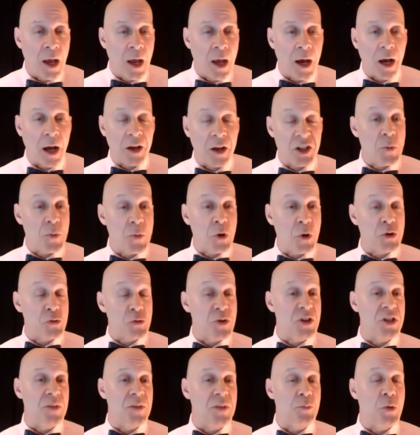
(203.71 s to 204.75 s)
His most
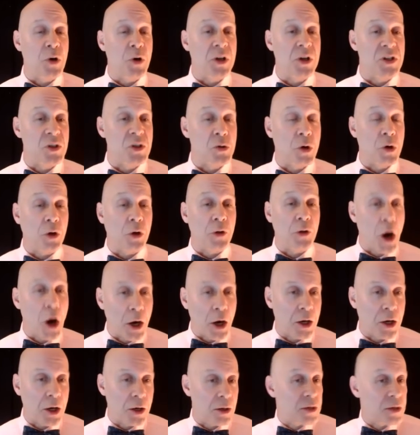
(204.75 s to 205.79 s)
recent book is called
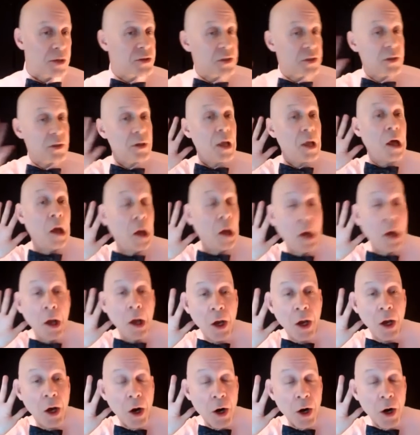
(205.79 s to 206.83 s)
Hark, as in
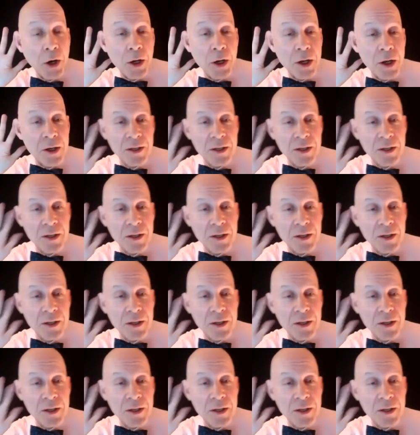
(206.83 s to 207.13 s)
hark.